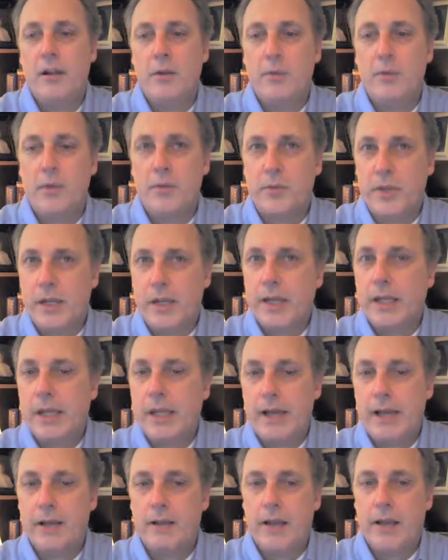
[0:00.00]
which would
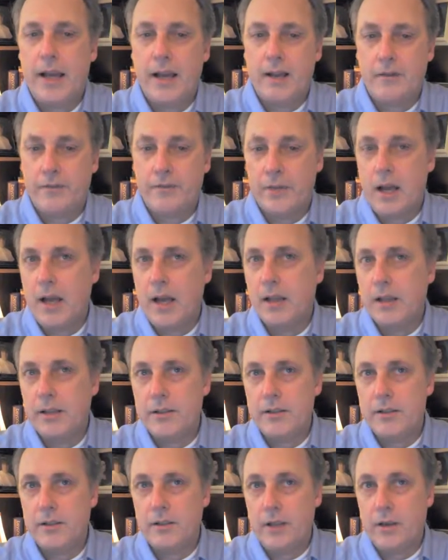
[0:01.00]
indicate a lack of
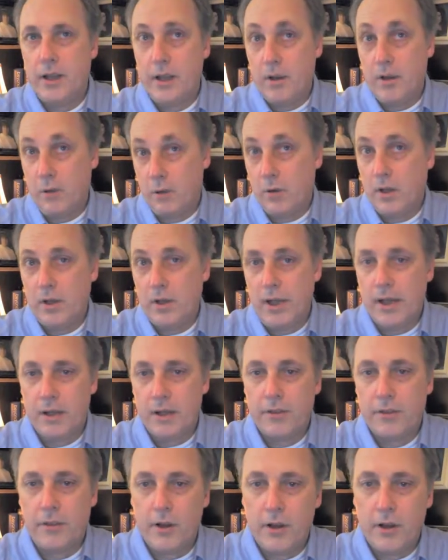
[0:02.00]
knowledge or a lack
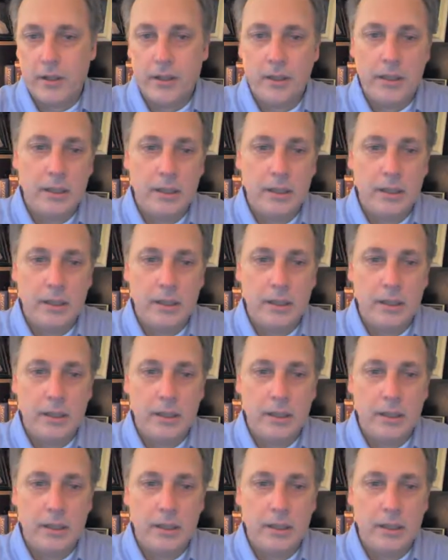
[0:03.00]
of thought.